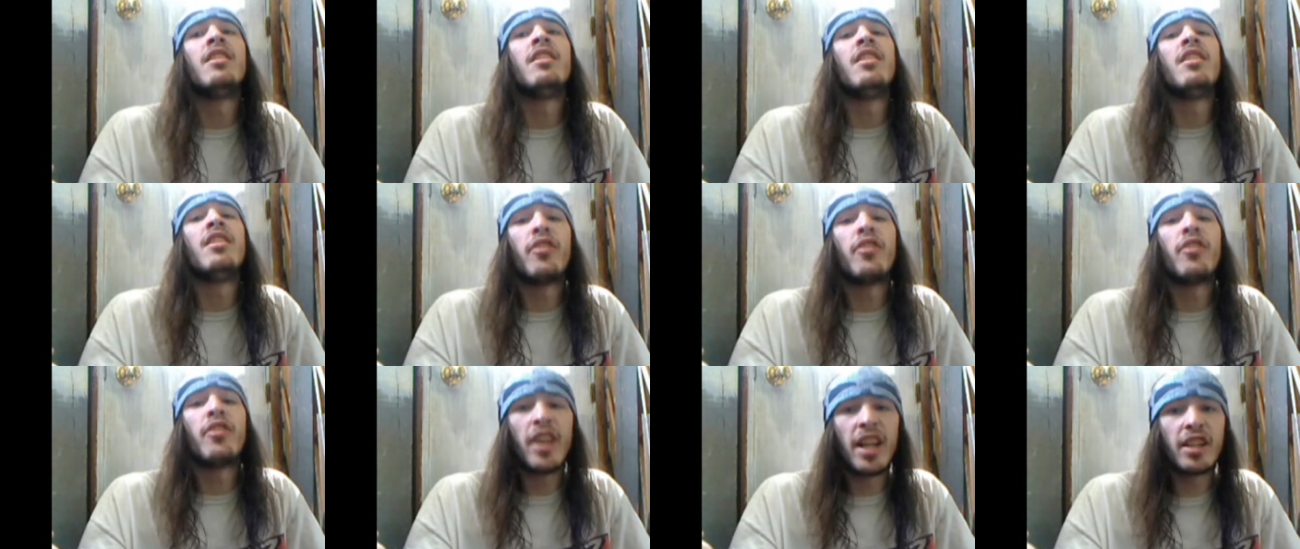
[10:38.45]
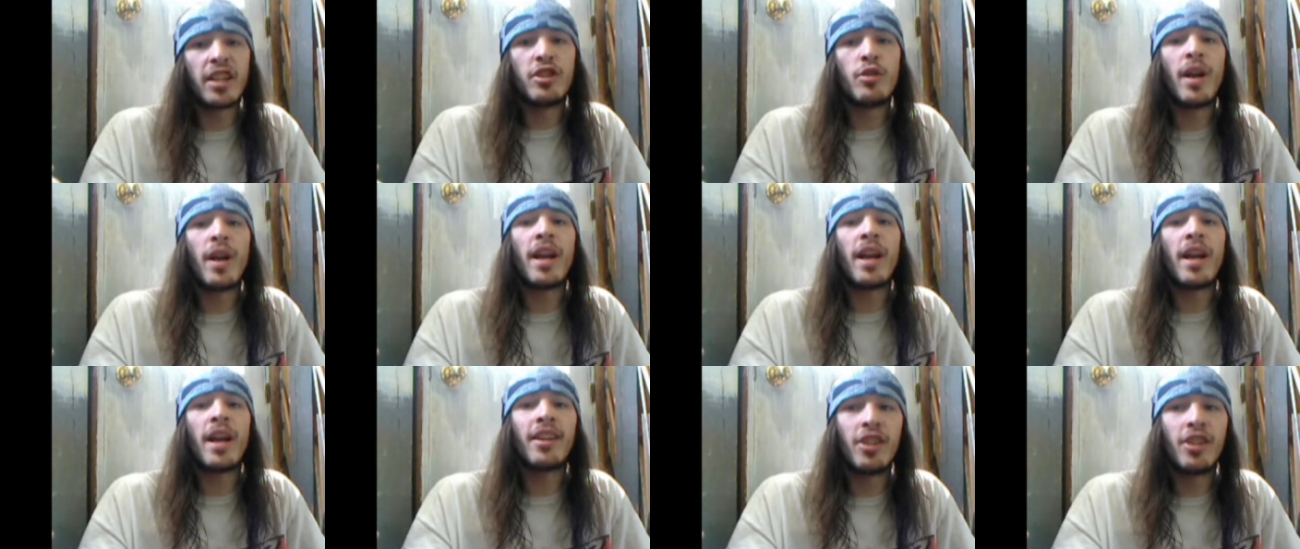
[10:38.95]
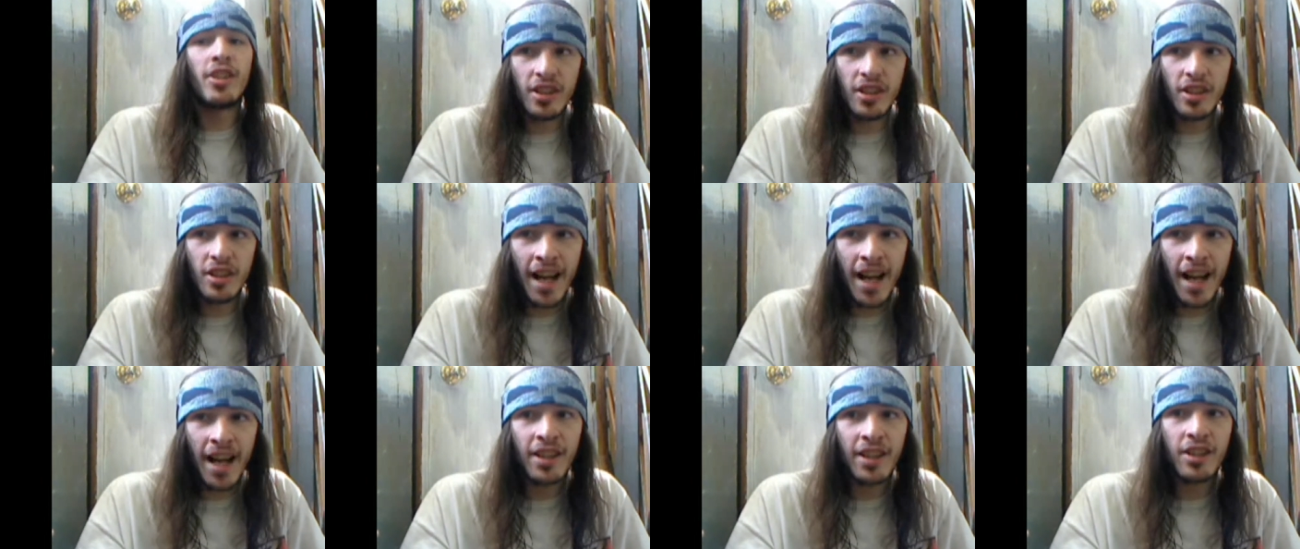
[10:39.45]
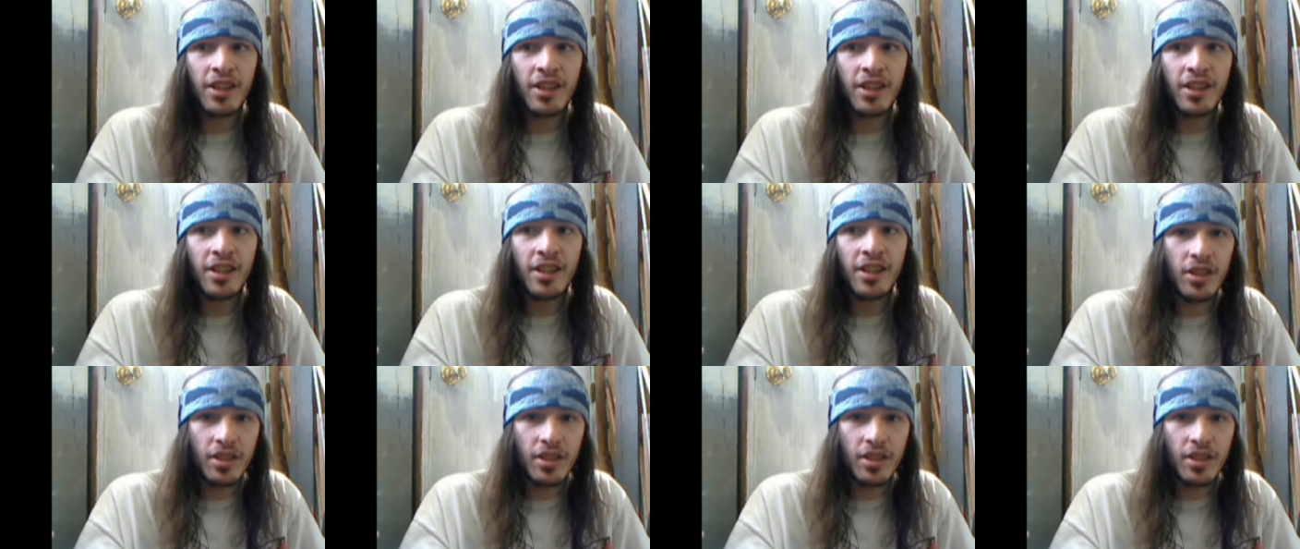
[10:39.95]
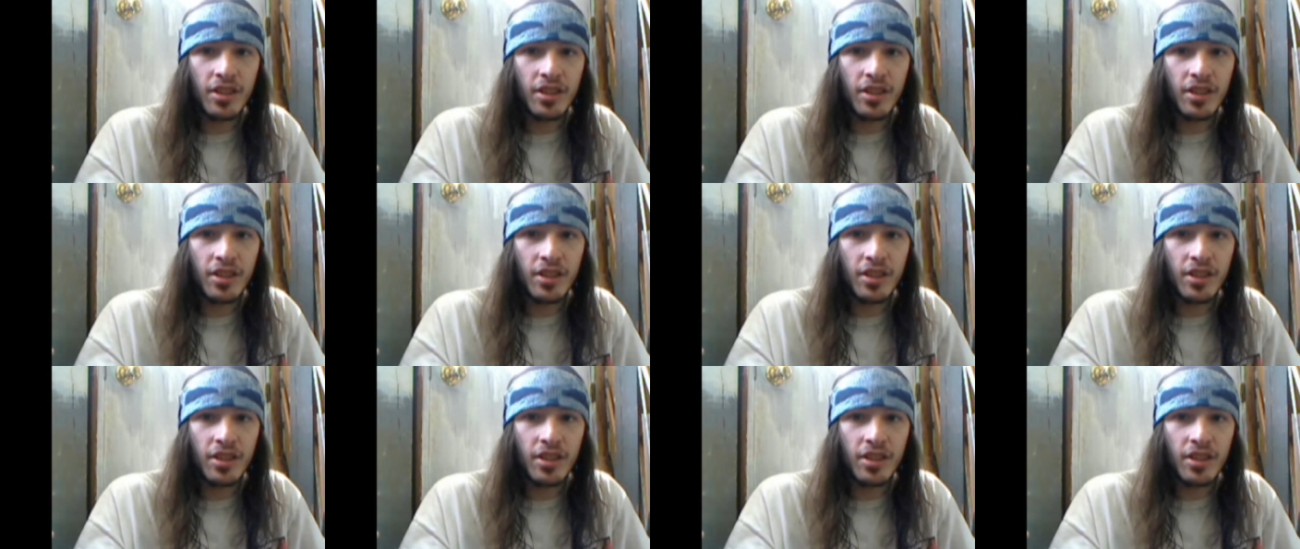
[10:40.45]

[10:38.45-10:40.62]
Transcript: Thank you and good night, good day.